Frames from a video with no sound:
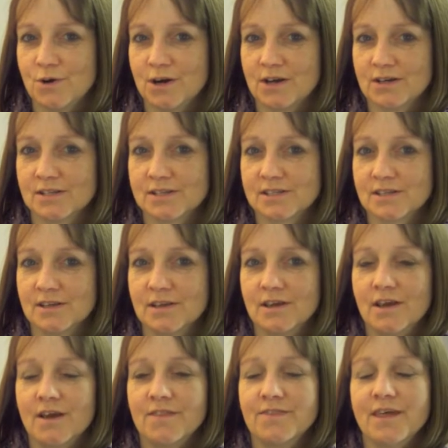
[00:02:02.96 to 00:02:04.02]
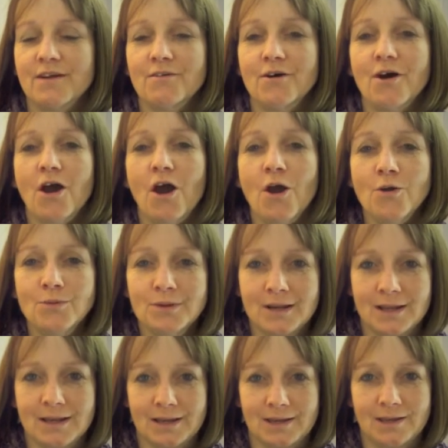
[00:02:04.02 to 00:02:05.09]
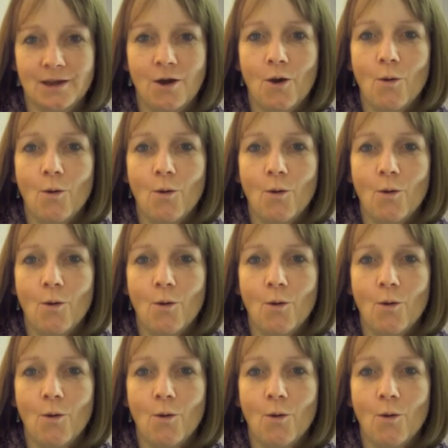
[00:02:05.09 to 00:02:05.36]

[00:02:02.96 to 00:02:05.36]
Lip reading: words, there are only